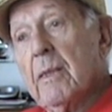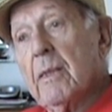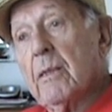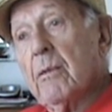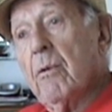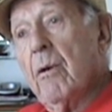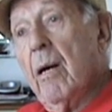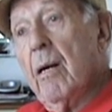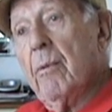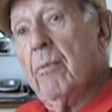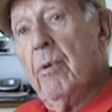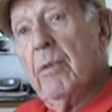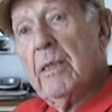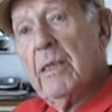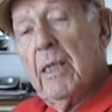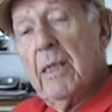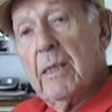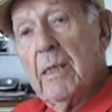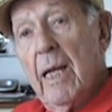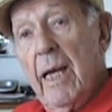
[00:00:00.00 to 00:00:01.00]
So
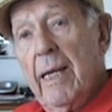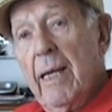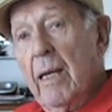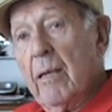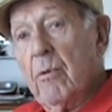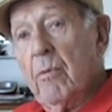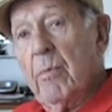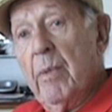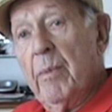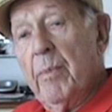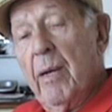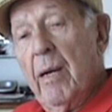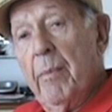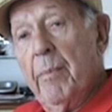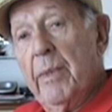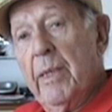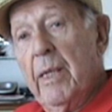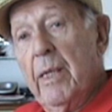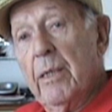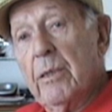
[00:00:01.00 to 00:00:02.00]
what's that name? I don't remember how
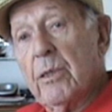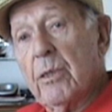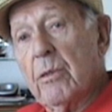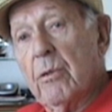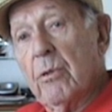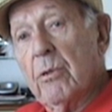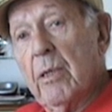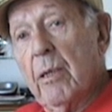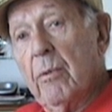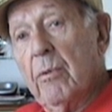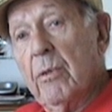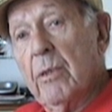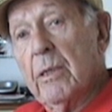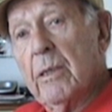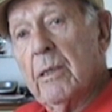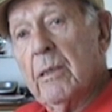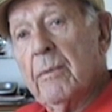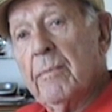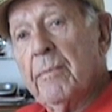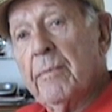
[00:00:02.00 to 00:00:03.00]
many years ago that
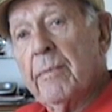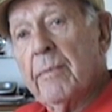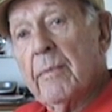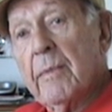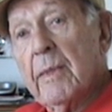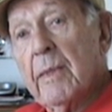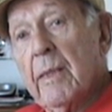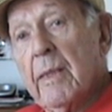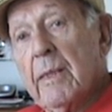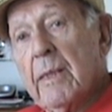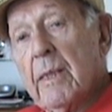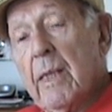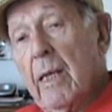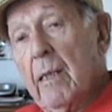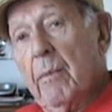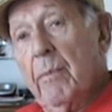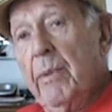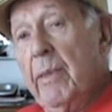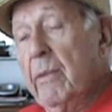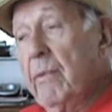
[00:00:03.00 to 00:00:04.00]
was. It's got
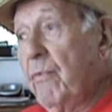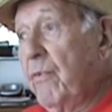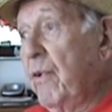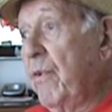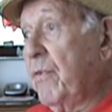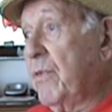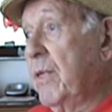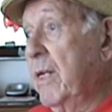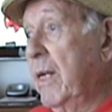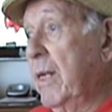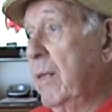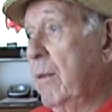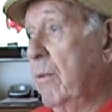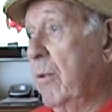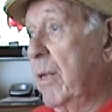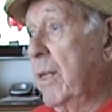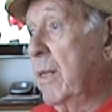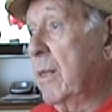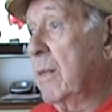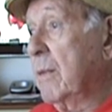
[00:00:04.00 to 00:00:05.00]
to be 50
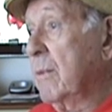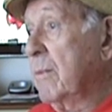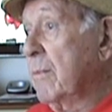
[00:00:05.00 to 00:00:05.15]
anyway.